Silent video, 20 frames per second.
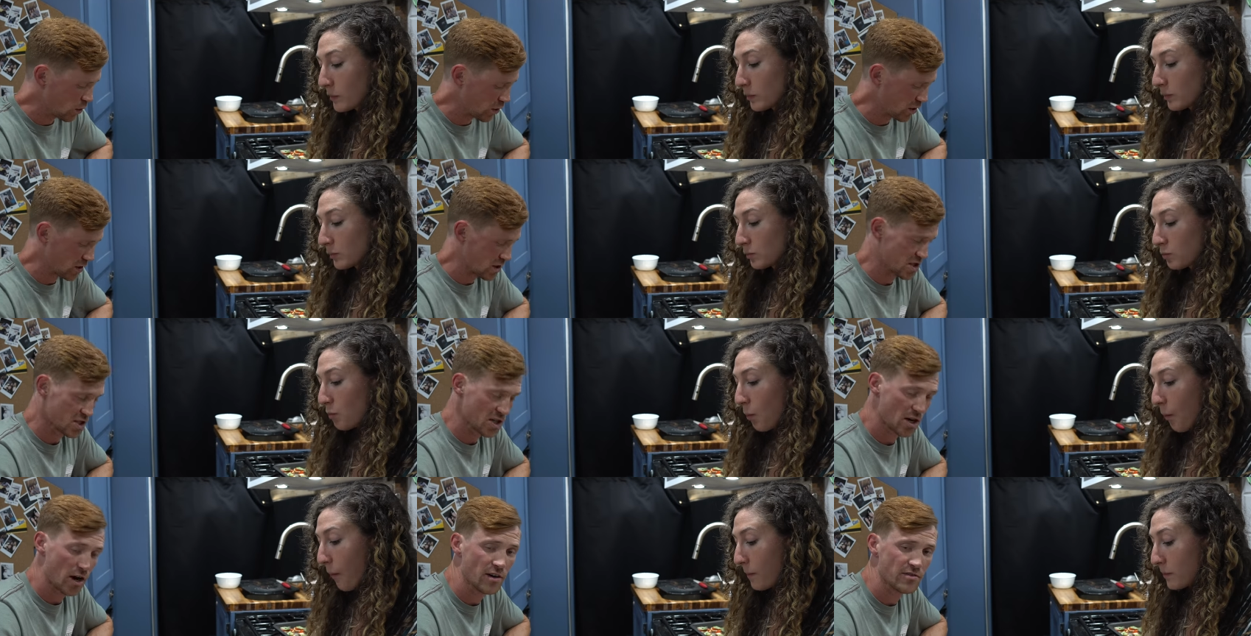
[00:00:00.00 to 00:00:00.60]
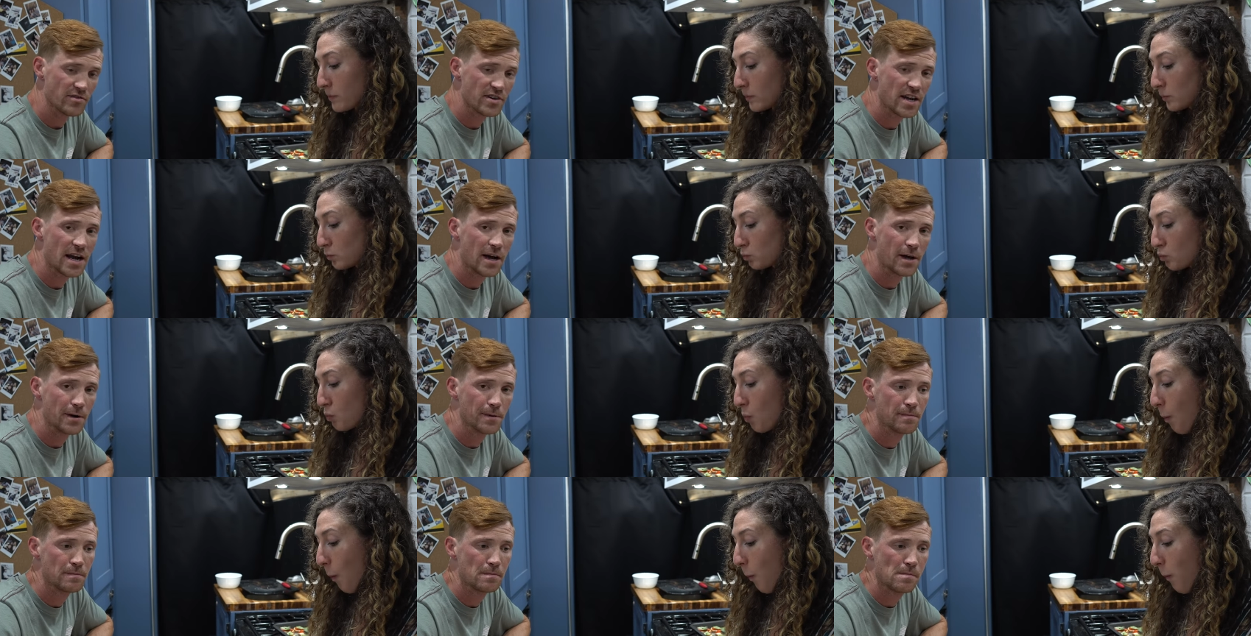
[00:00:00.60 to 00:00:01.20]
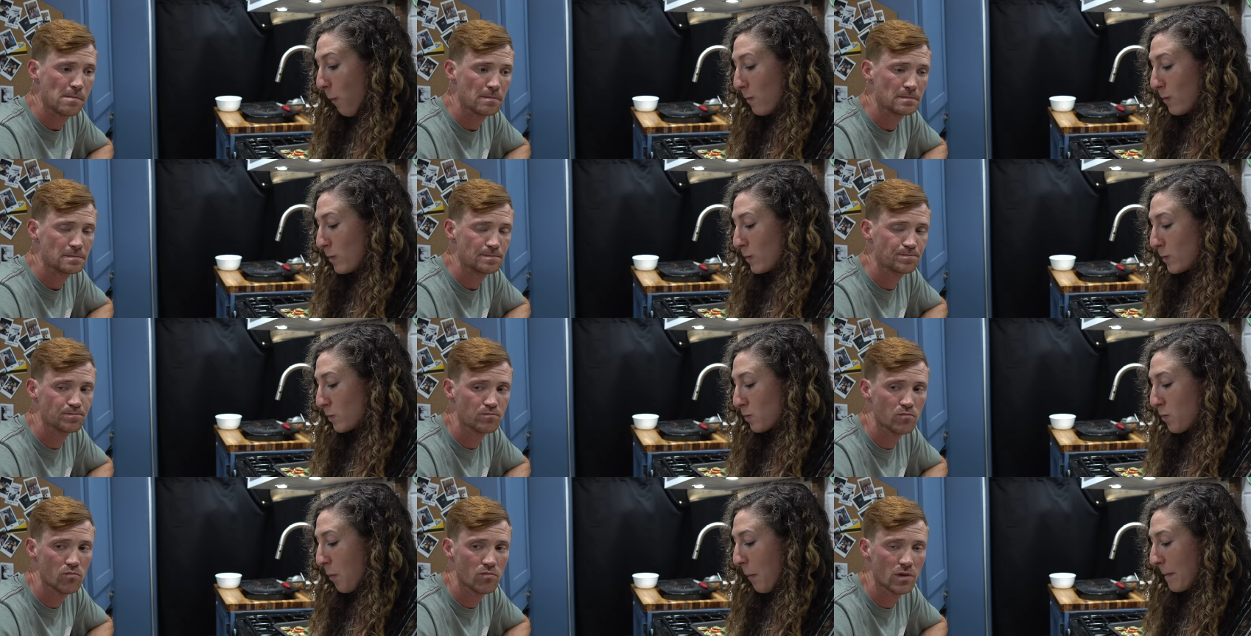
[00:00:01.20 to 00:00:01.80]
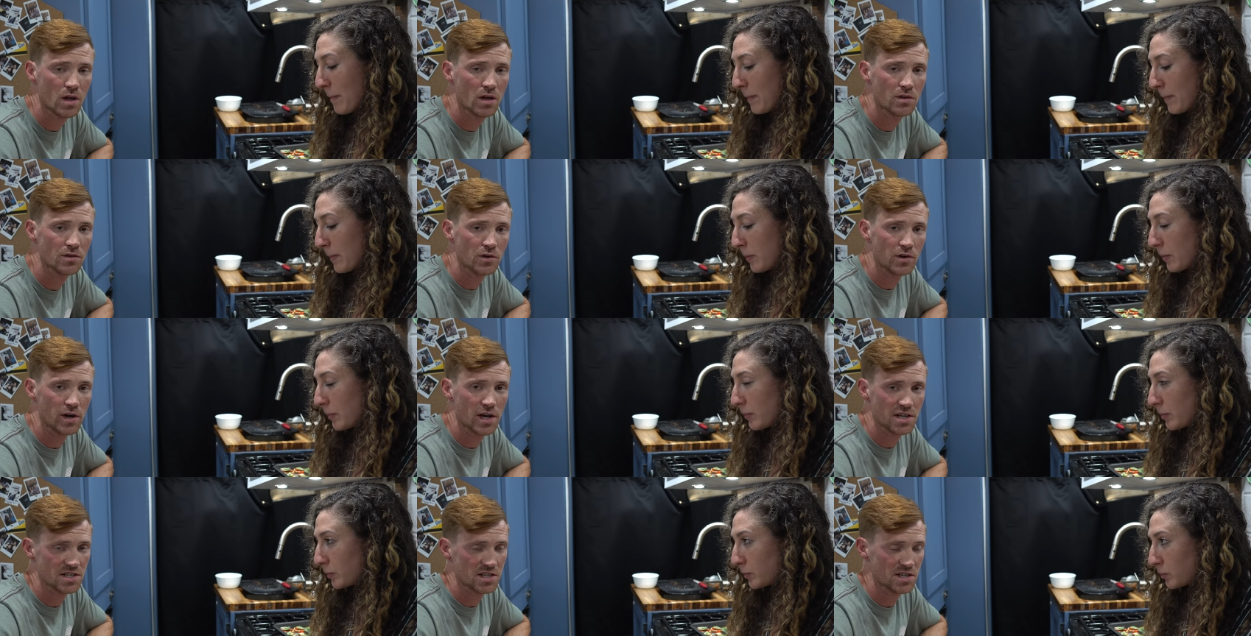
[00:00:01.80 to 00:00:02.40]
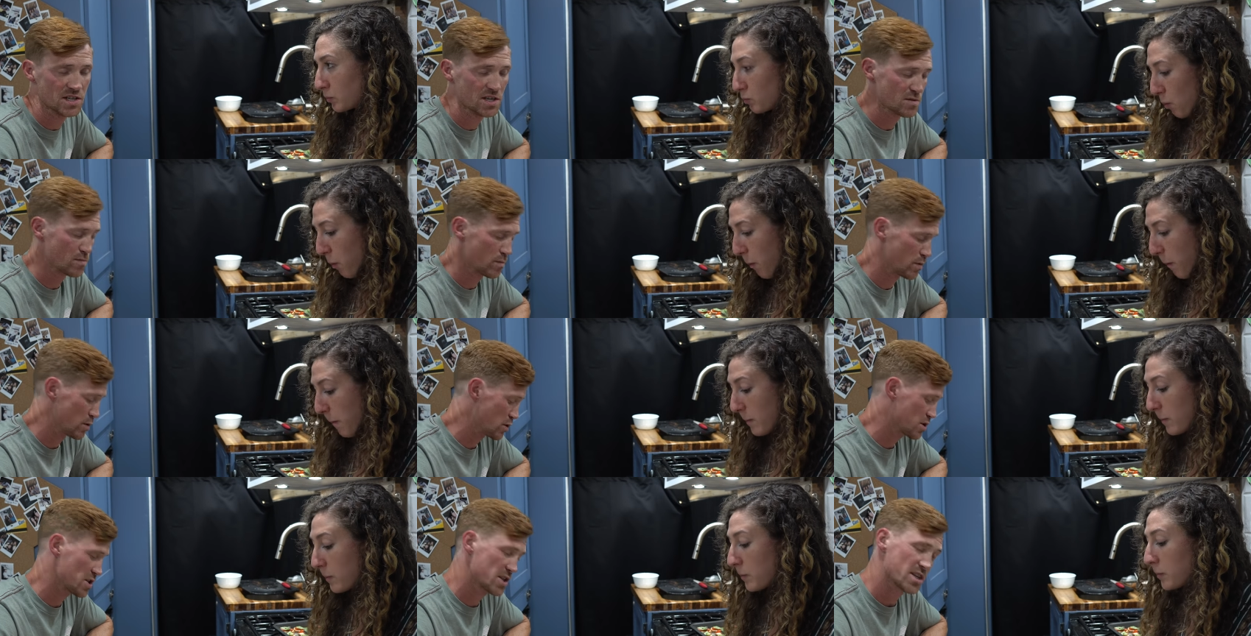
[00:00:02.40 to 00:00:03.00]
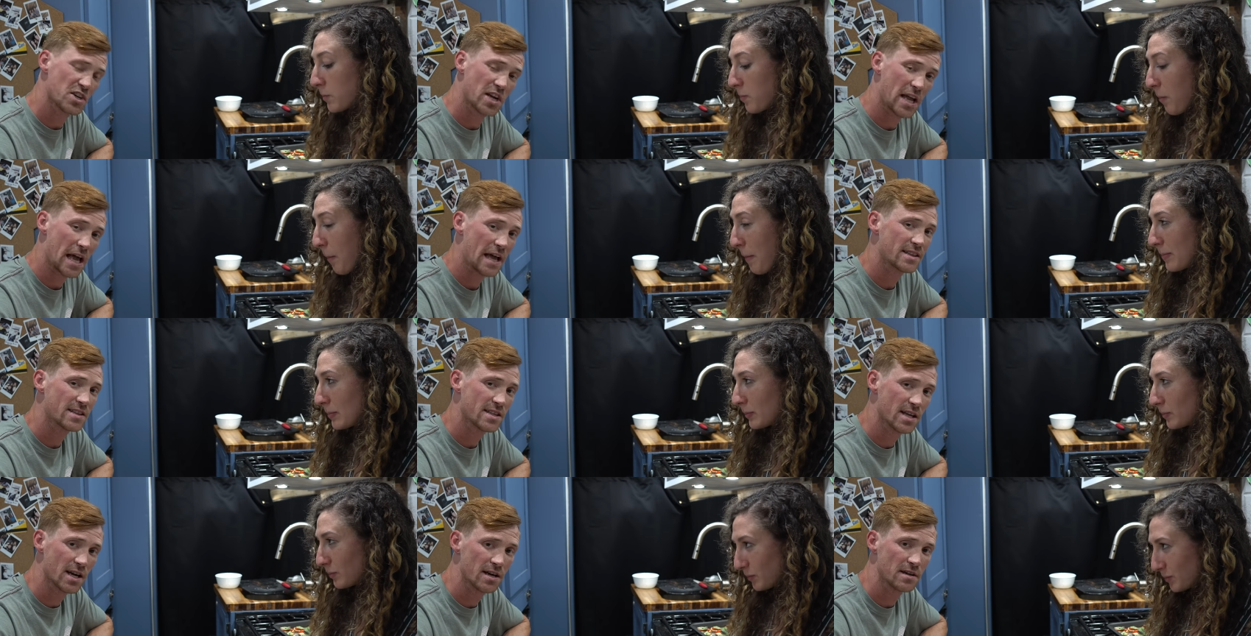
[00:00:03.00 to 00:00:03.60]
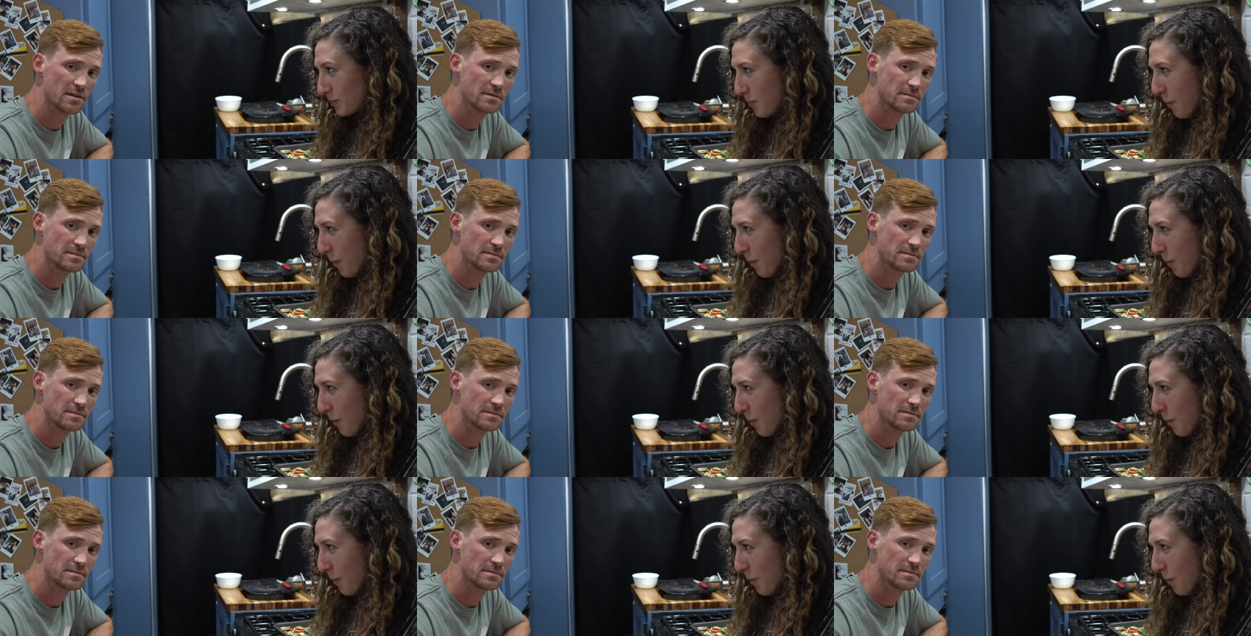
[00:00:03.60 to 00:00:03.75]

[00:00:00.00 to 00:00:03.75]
Speaker 1: We're gonna scarf down the rest of this bruschetta.